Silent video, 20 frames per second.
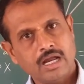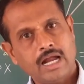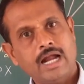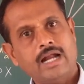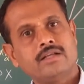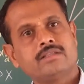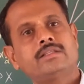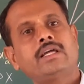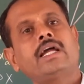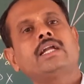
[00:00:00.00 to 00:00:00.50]

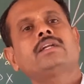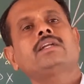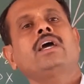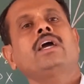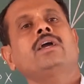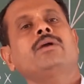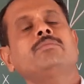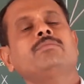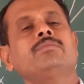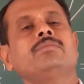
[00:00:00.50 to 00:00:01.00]
At that
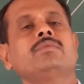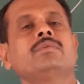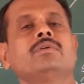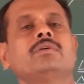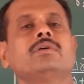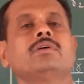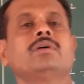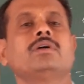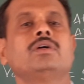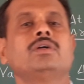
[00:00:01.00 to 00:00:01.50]
time
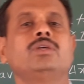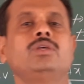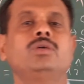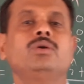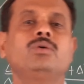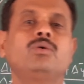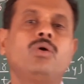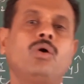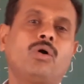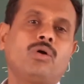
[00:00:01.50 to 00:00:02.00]
you
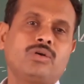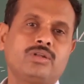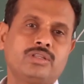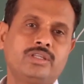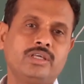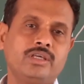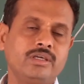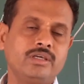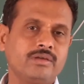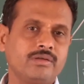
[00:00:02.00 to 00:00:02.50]
got
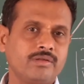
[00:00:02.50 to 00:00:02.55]
the